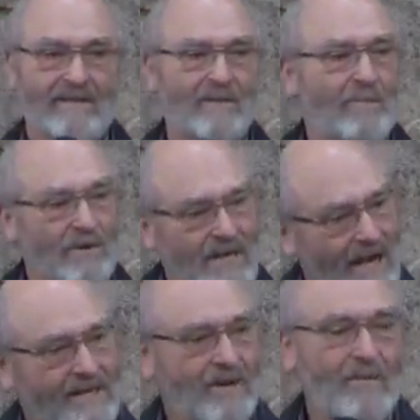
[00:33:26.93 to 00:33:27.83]
to
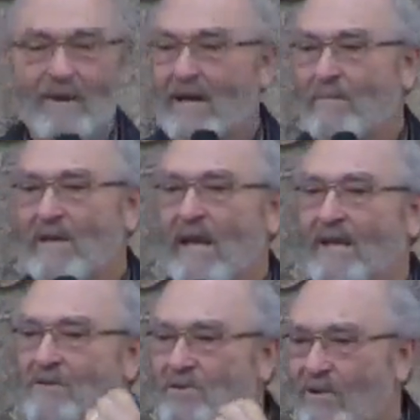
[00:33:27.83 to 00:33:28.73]
protect her baby
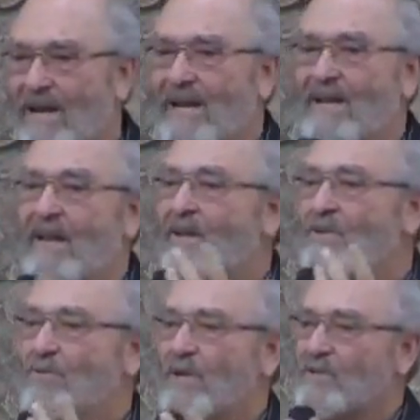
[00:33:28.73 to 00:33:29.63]
and train it
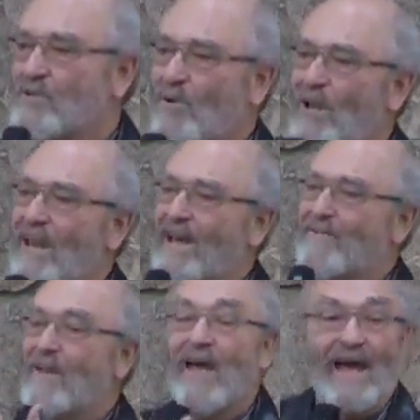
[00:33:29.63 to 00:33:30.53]
to enjoy
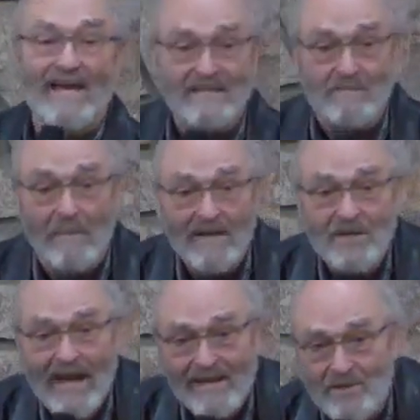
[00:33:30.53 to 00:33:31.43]
life as
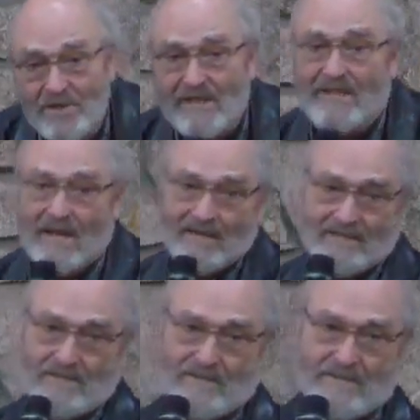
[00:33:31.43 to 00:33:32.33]
much as she
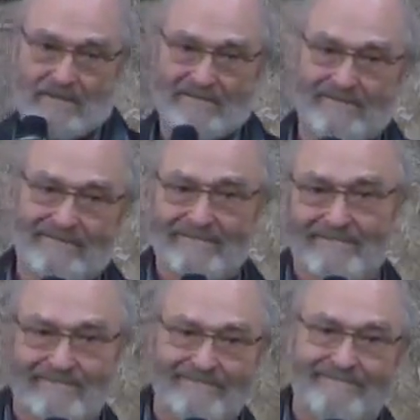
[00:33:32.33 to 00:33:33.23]
does.
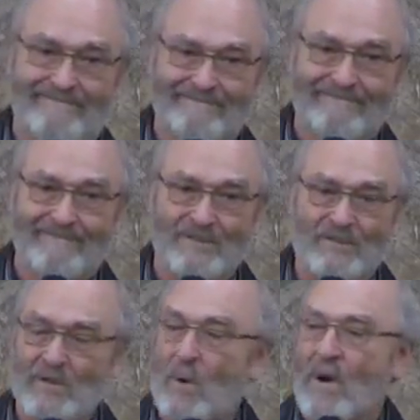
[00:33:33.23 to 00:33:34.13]

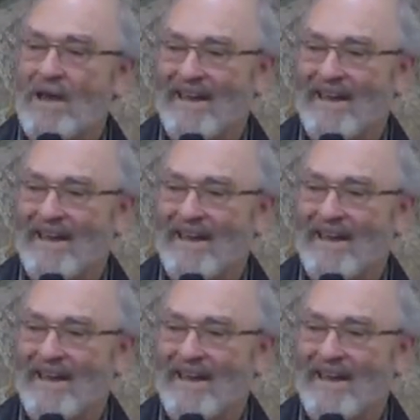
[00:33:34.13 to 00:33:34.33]
Zoe.